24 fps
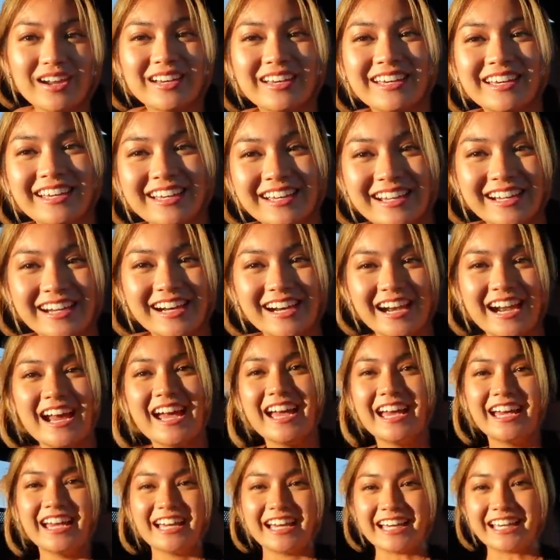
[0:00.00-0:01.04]
here,
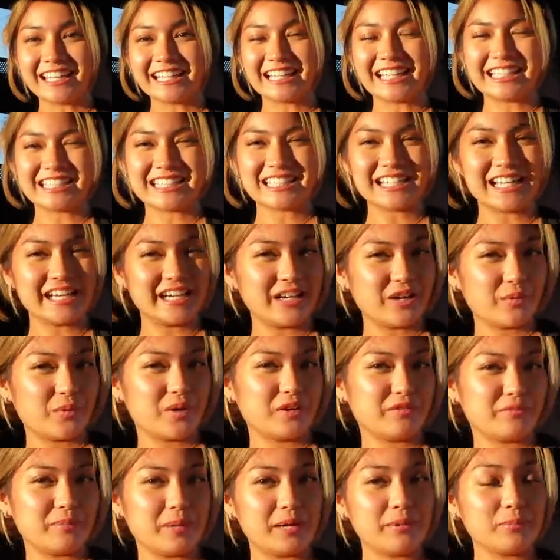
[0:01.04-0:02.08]
and that's like
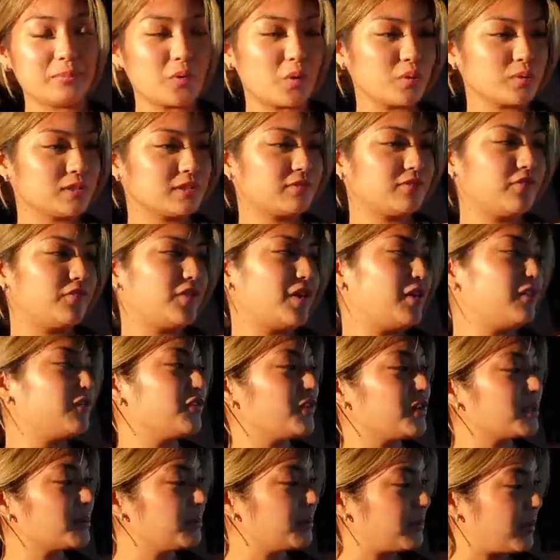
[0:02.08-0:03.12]
one of my most
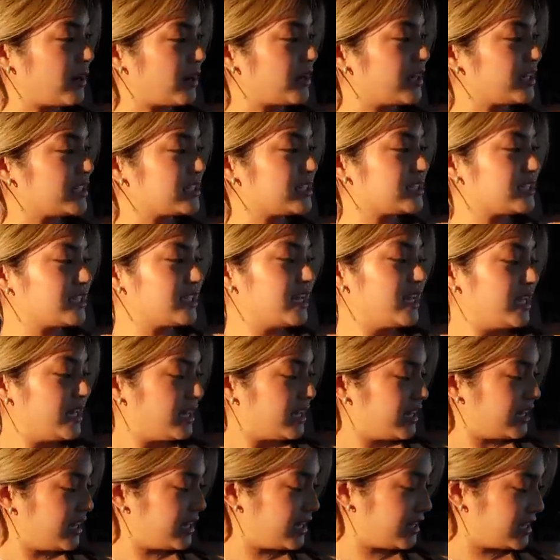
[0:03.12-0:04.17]
favorite parts
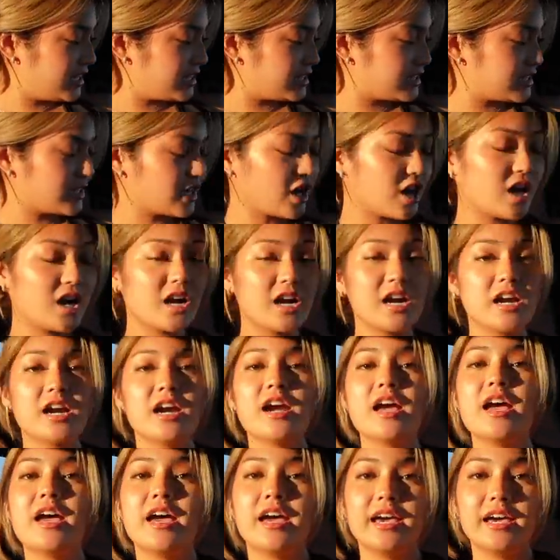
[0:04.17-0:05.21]
in this car.
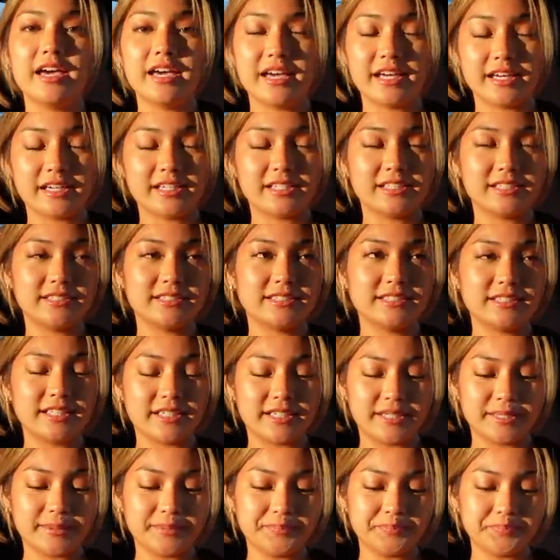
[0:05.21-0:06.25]
And
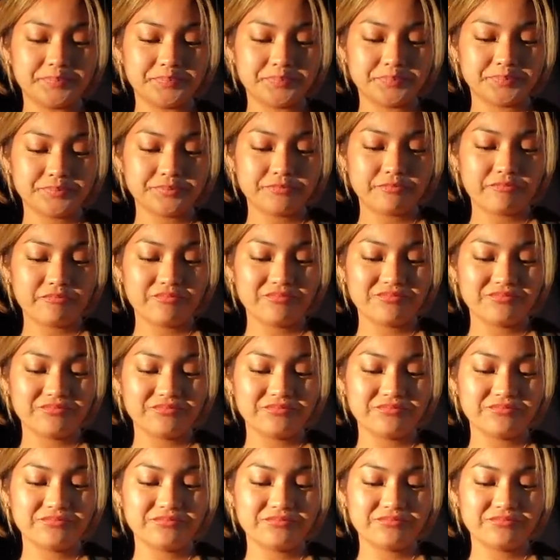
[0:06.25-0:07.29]
right now
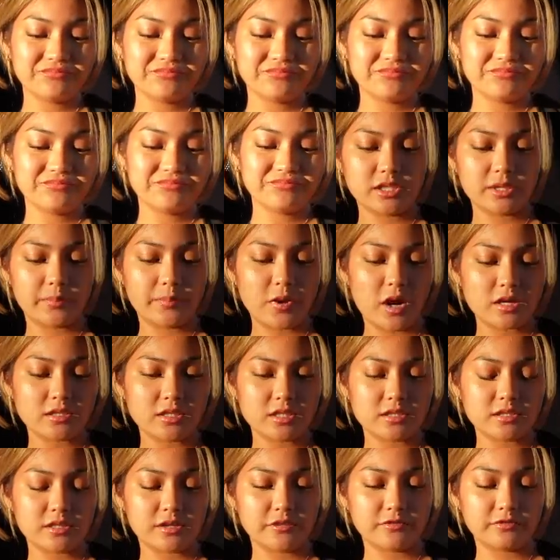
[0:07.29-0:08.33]
I'm just in the
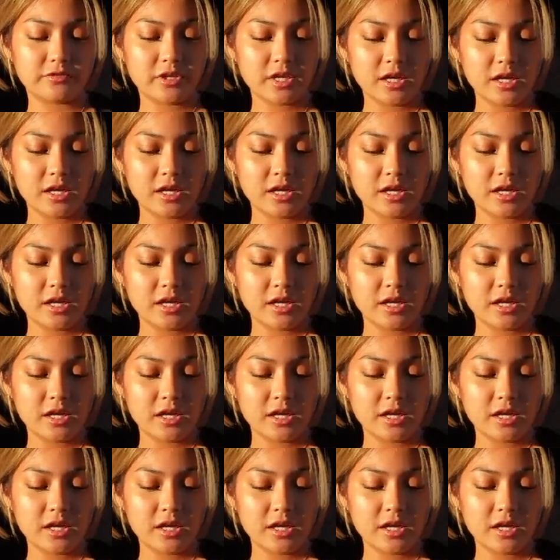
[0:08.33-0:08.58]
process of,